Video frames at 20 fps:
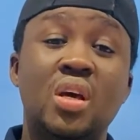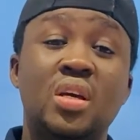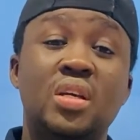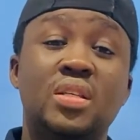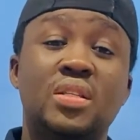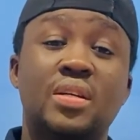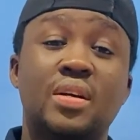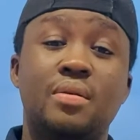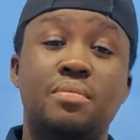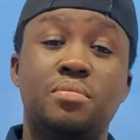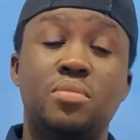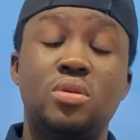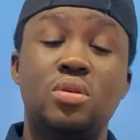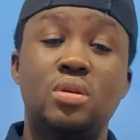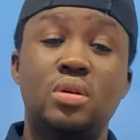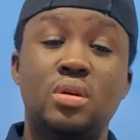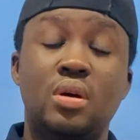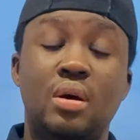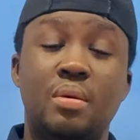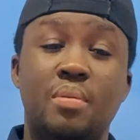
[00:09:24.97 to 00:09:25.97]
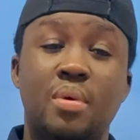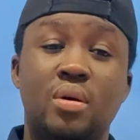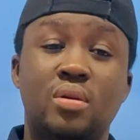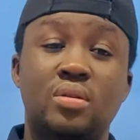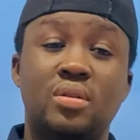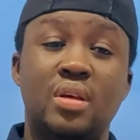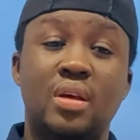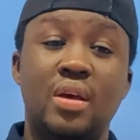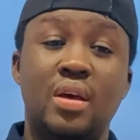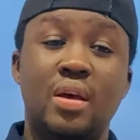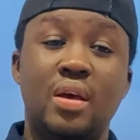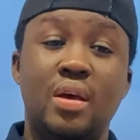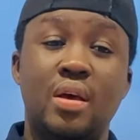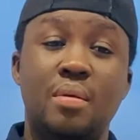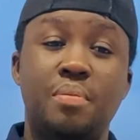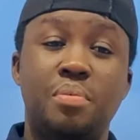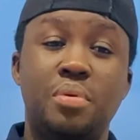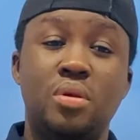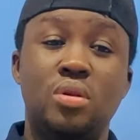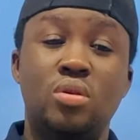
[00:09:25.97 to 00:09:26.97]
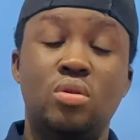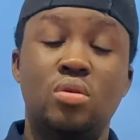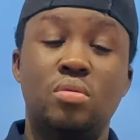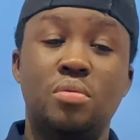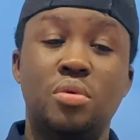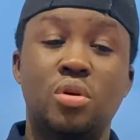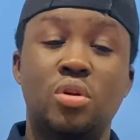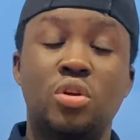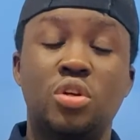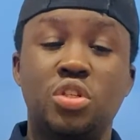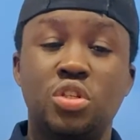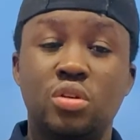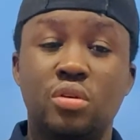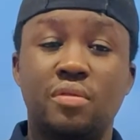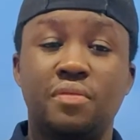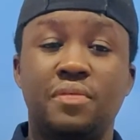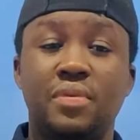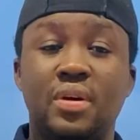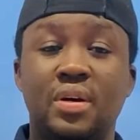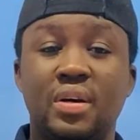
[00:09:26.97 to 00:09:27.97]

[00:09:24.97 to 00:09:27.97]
it can be about epidemiology of